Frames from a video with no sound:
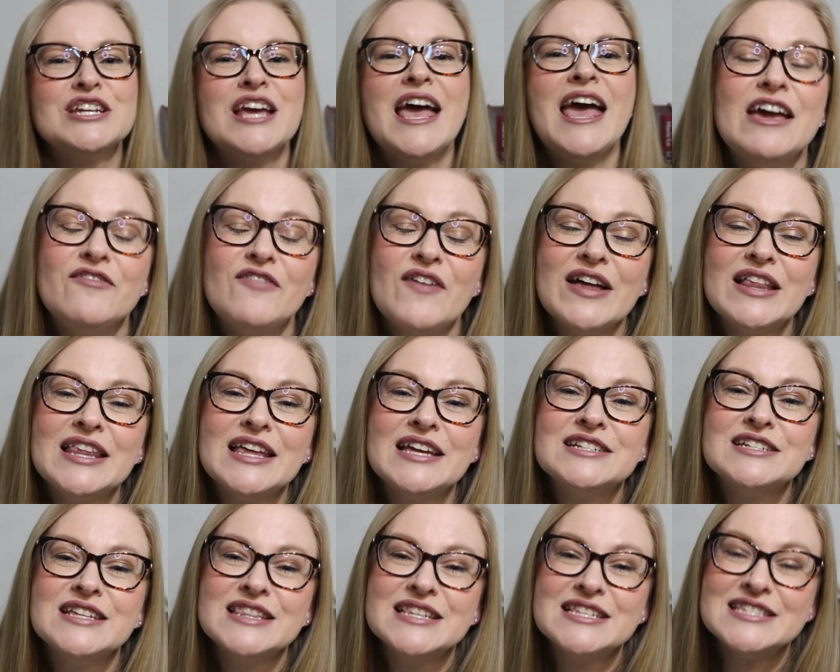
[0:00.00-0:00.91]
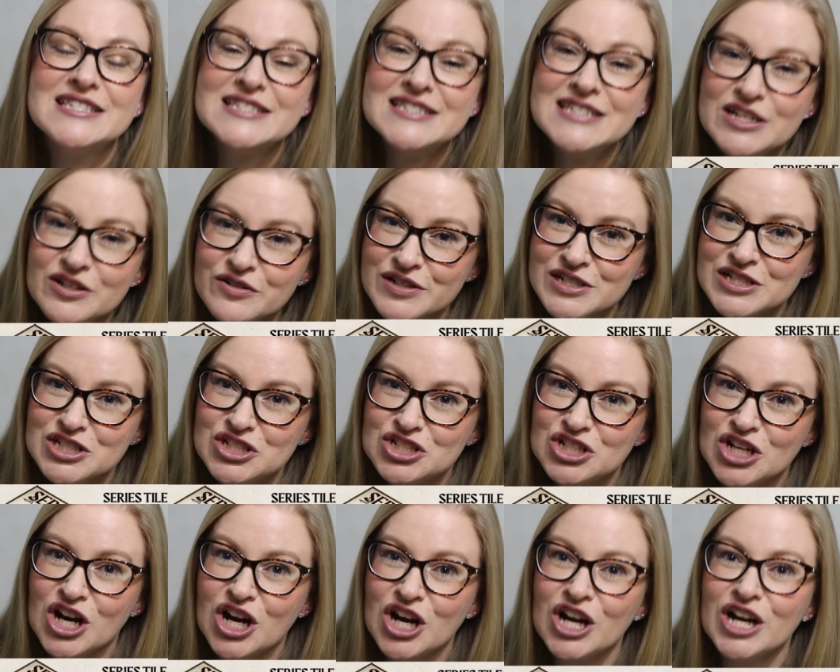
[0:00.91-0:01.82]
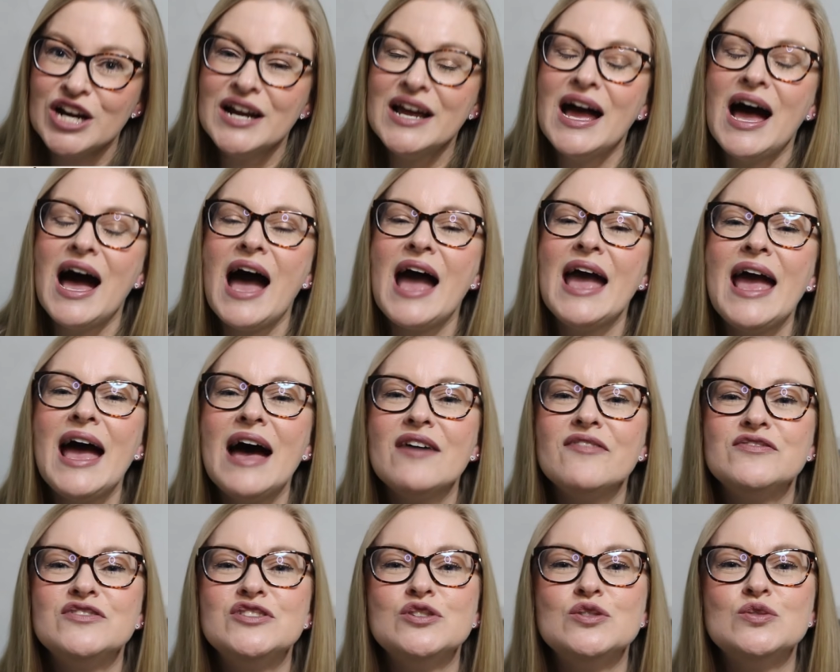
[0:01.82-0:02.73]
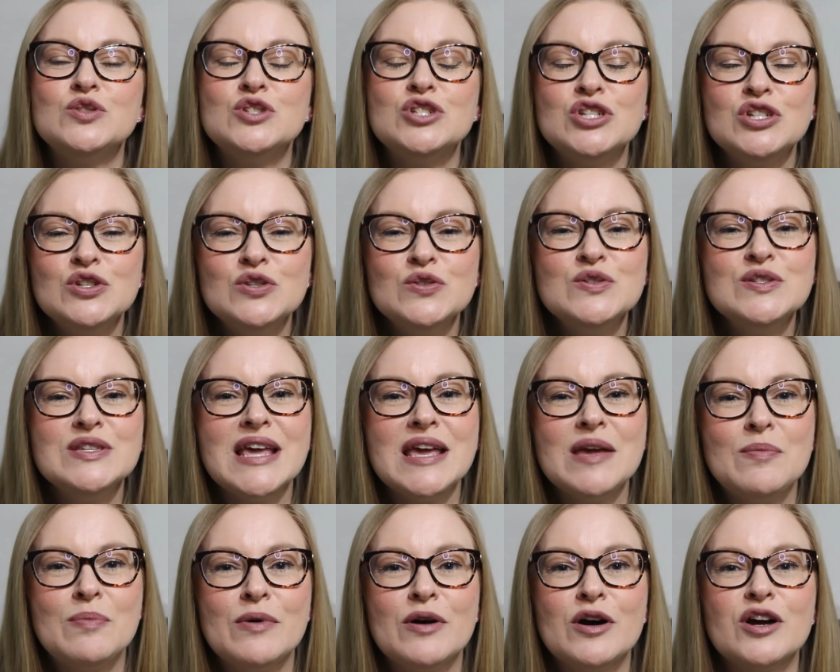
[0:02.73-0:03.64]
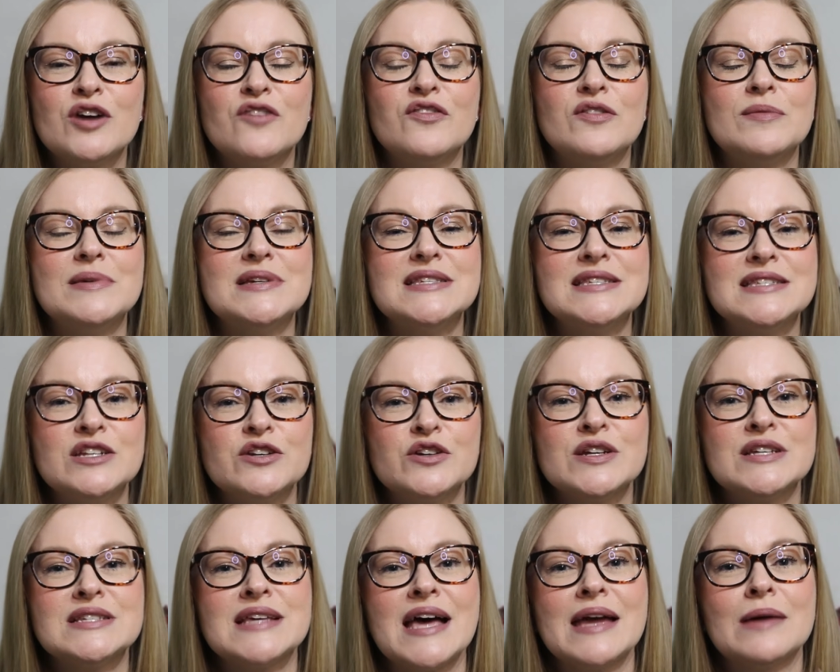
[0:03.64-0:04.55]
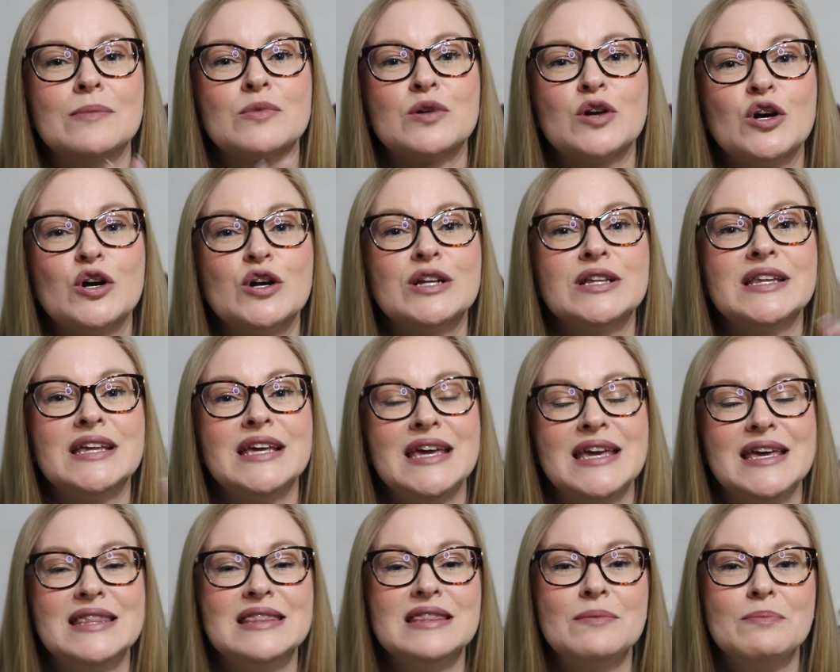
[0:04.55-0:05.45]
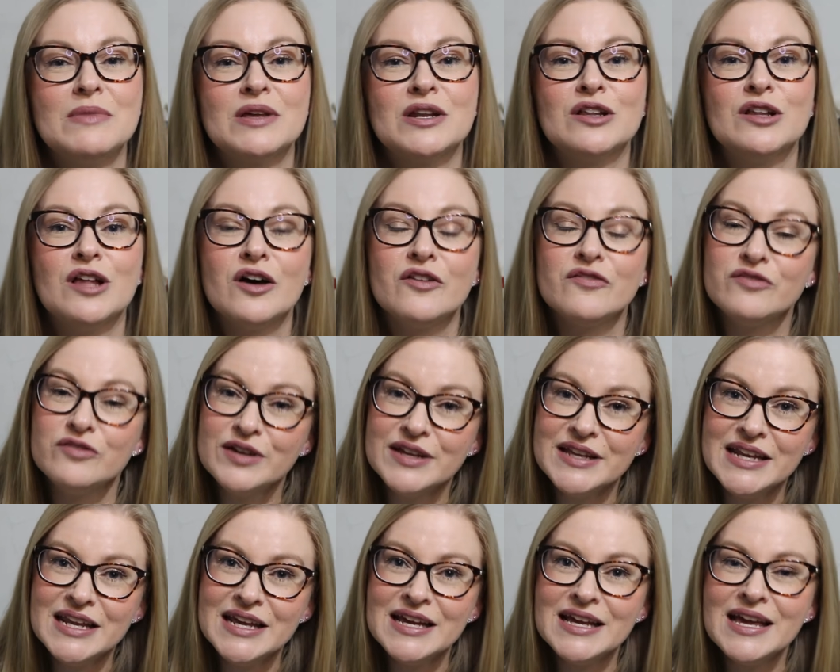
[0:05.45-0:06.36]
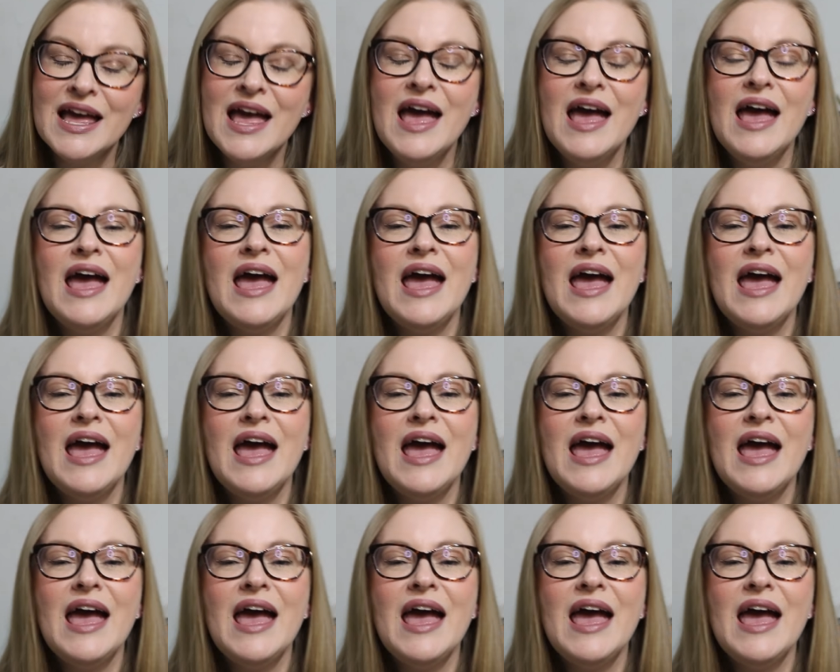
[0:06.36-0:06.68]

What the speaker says: If I land on this series jar, I have to choose a book from a series I am currently in the middle of reading.